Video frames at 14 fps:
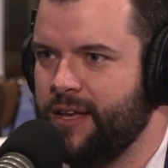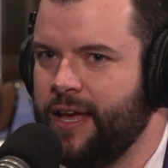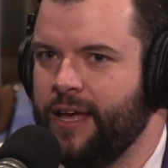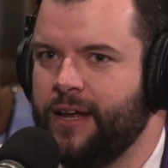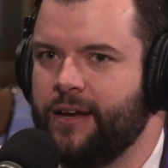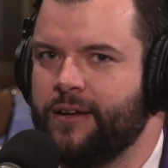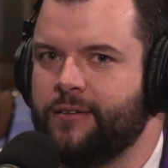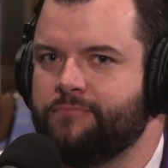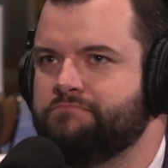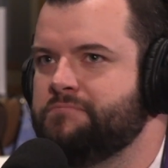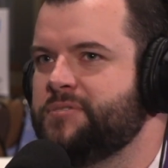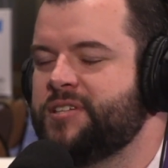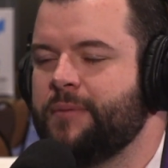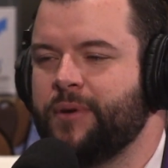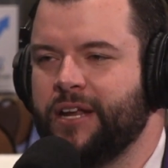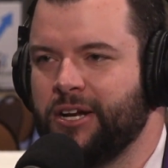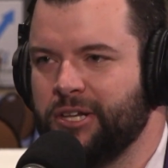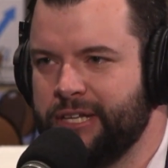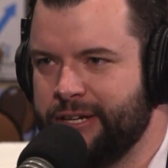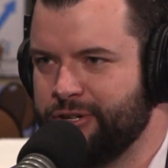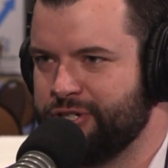And somebody on a
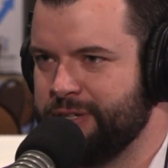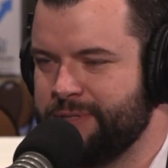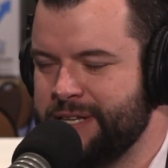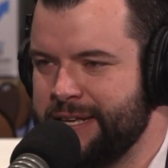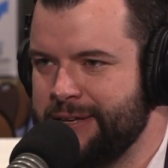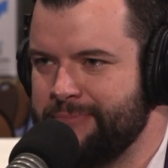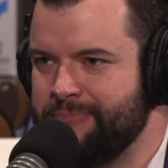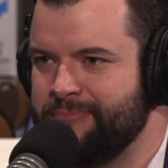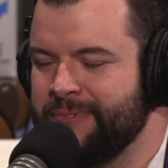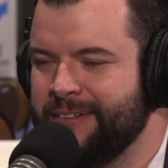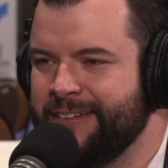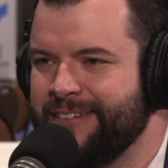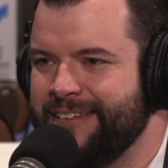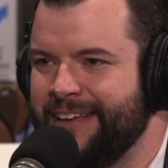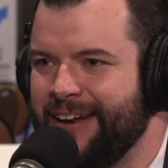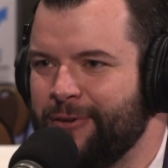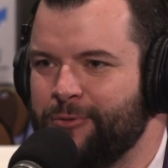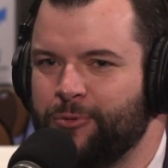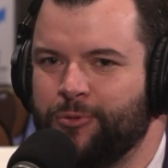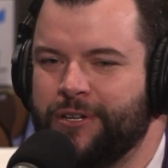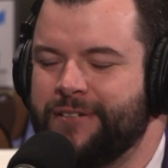leadership team,
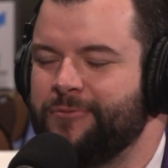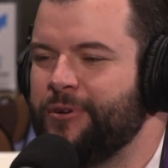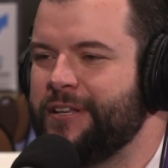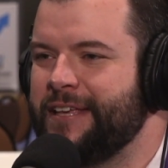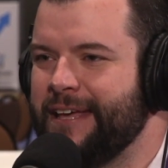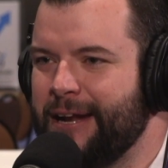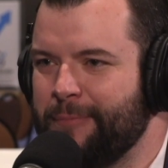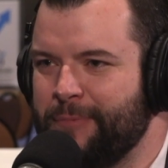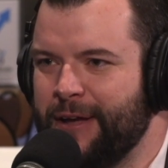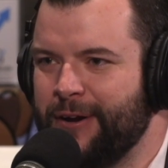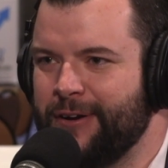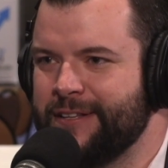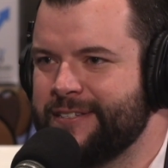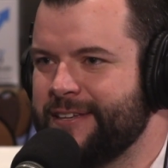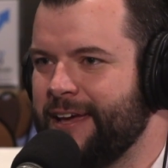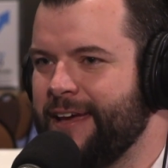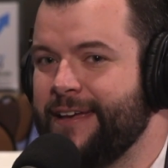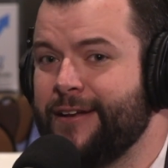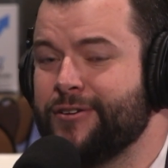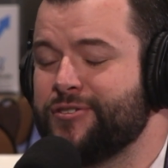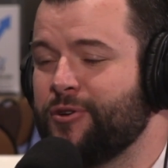would get up there and
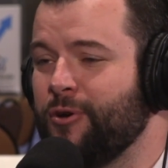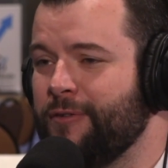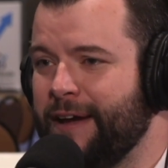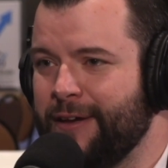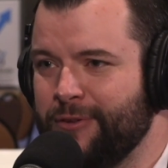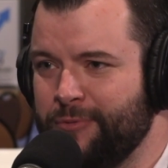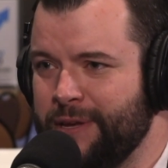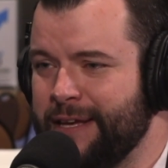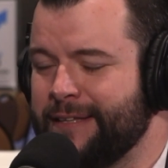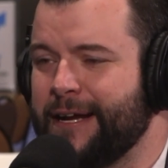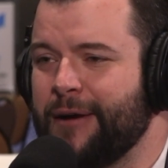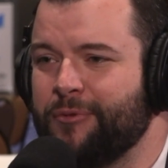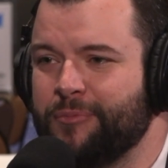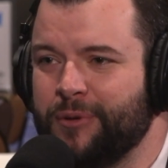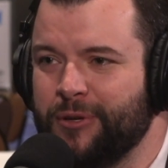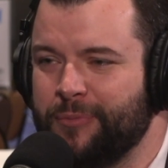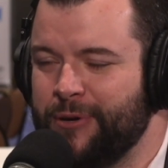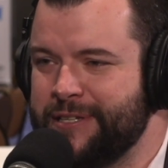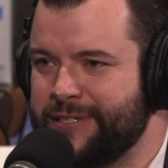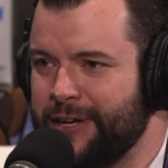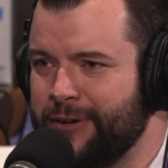say, here's a core value of the week, a couple bullet
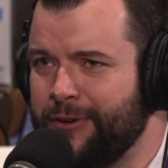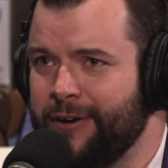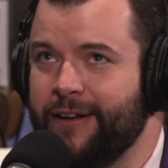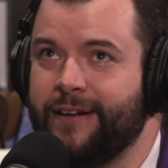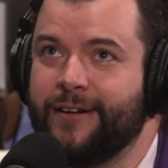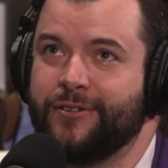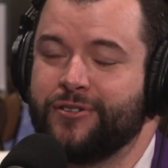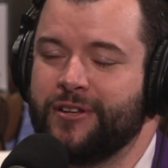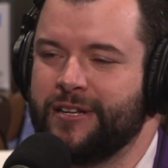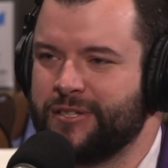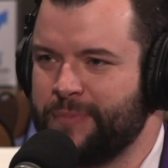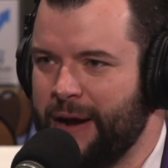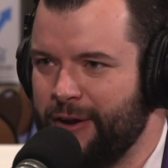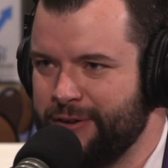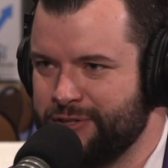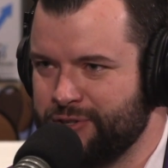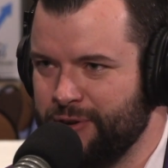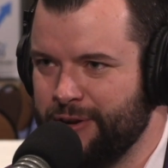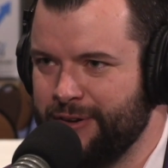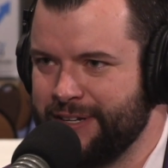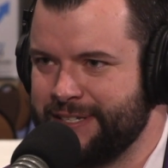points under it, here's an inspiring
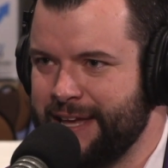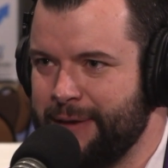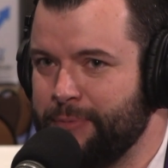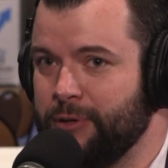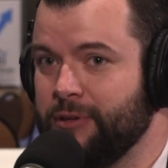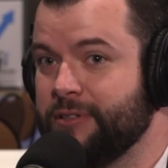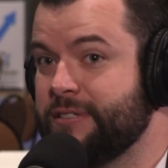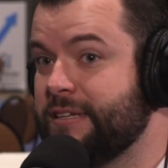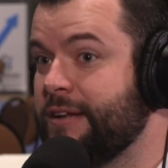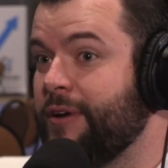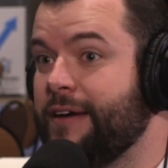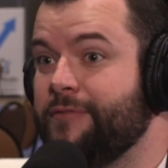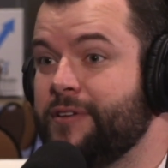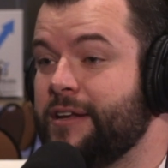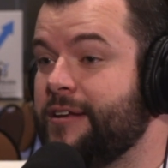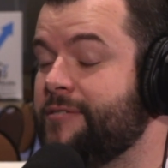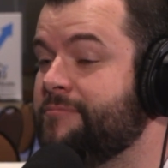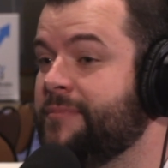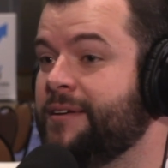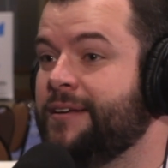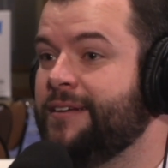story or example. Does anyone have
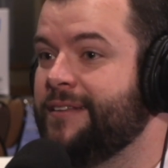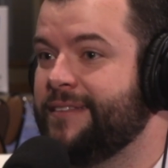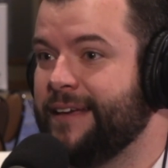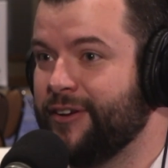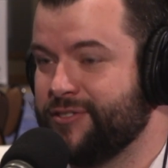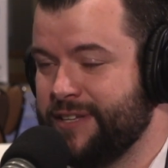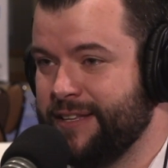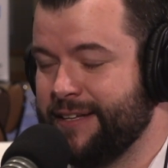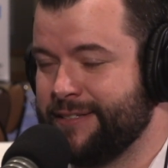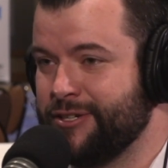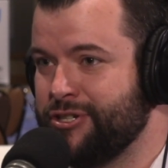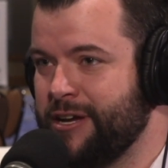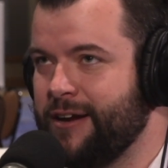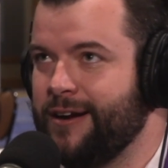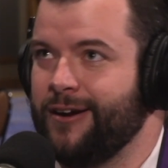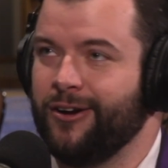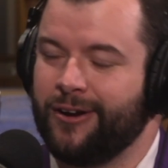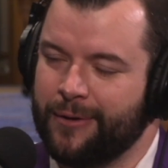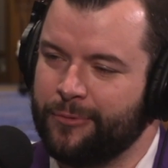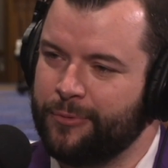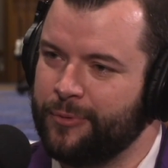anything else they'd like to share? A
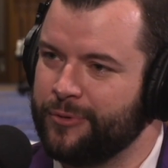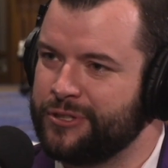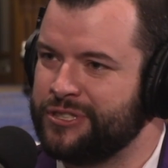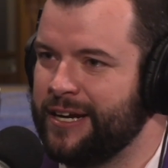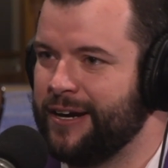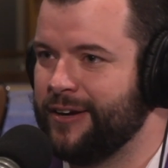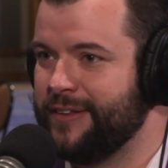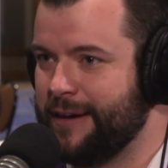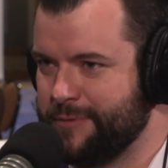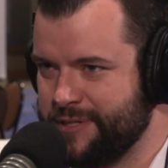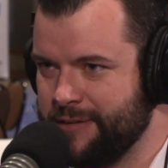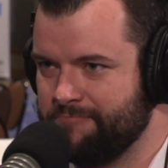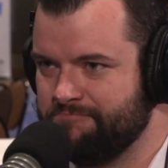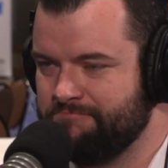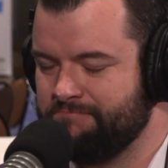couple people share, and that was it.